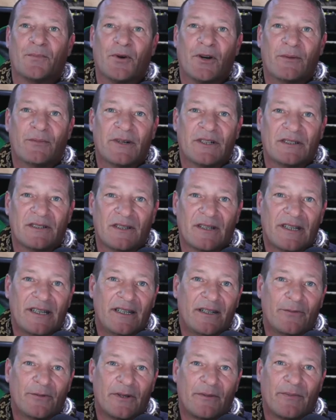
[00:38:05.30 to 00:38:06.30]
pretty much
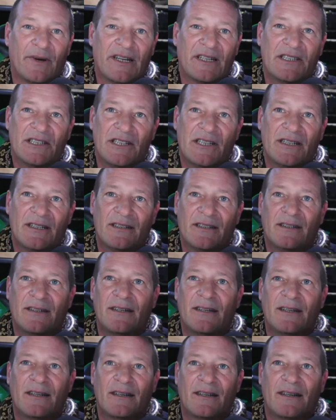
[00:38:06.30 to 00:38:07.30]
leading with my chin.
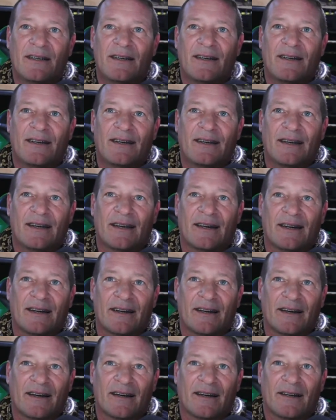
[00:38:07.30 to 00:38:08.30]
And
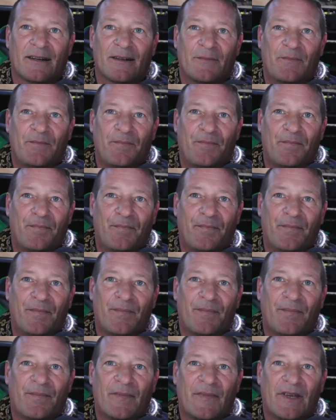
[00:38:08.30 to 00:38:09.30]
uh,
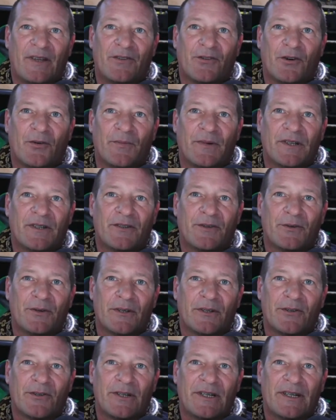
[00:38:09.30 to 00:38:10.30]
he told me two or
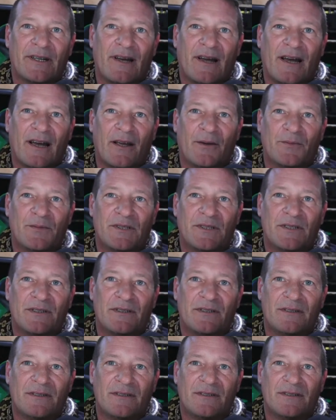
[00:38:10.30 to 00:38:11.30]
three times,
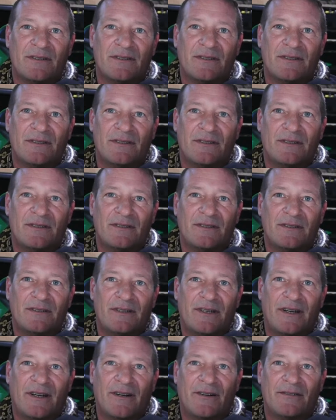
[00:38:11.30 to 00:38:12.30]

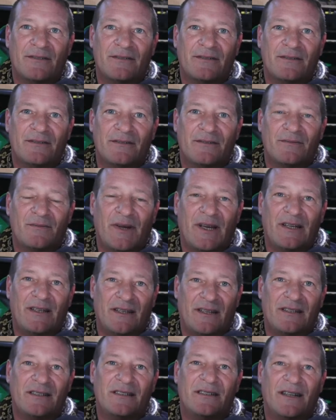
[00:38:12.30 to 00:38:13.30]
you know, pay
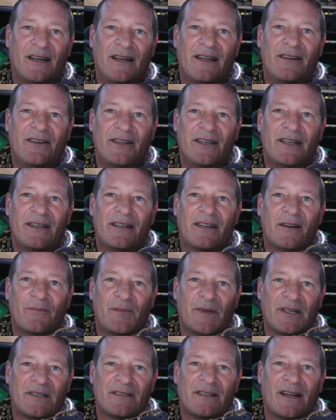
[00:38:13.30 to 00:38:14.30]
attention to how you're getting up.
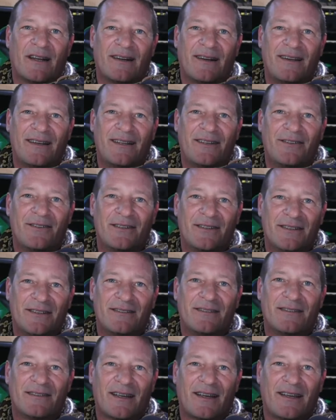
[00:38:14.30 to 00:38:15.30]
That's not how you do it.
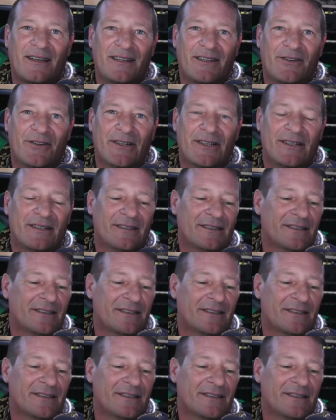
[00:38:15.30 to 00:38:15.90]
This is how you do it.